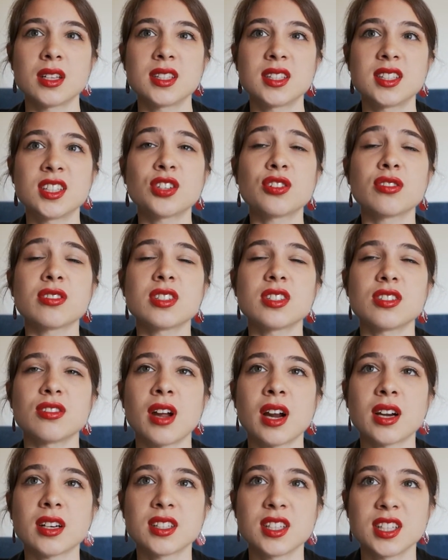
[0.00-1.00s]

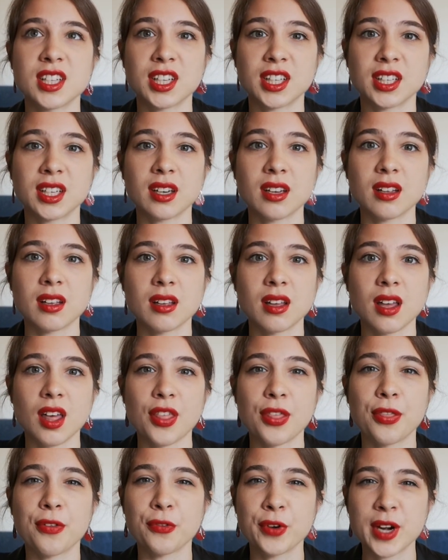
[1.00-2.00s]
deconstructing
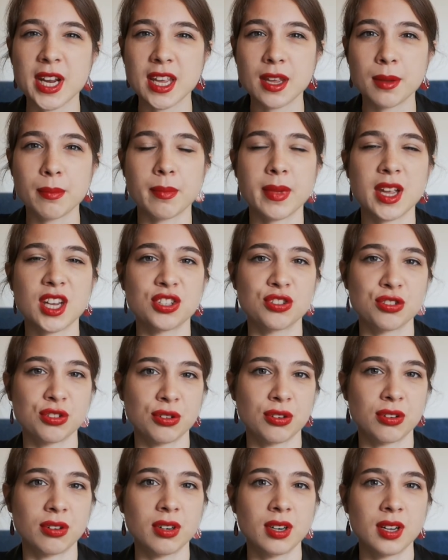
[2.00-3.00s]
three
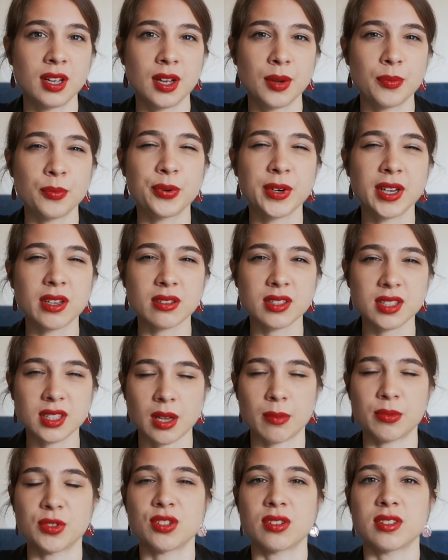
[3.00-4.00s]
major
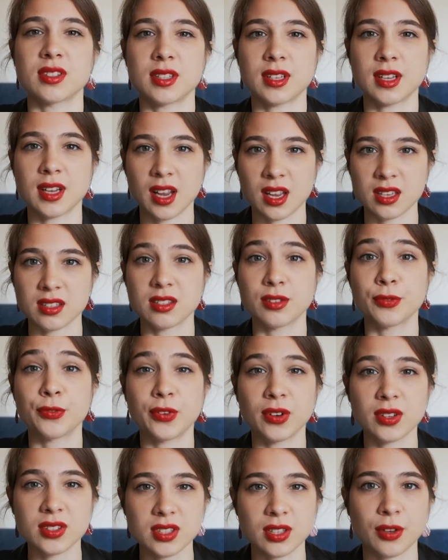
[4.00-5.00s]
preconceptions against the
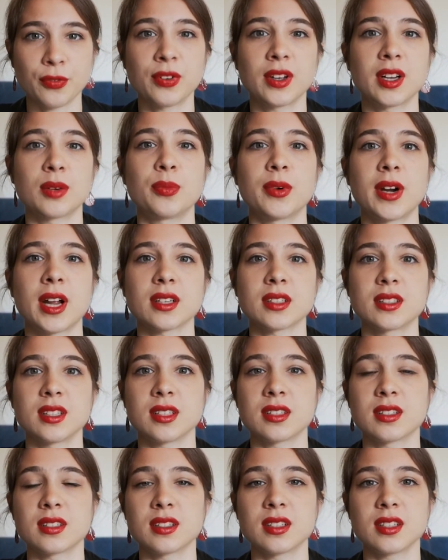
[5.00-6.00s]
philosophical
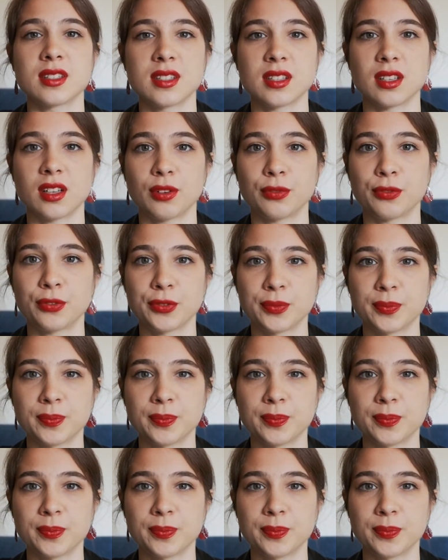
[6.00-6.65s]
practice itself.